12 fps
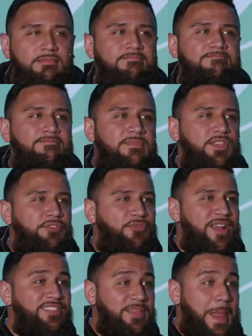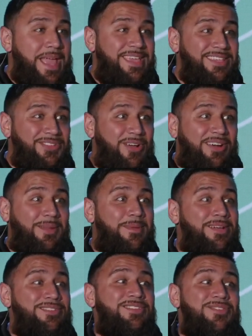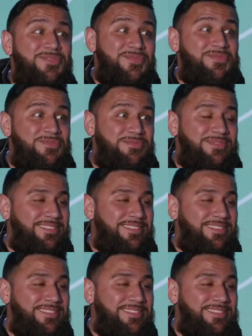mm, your friends are like, he's talking about you.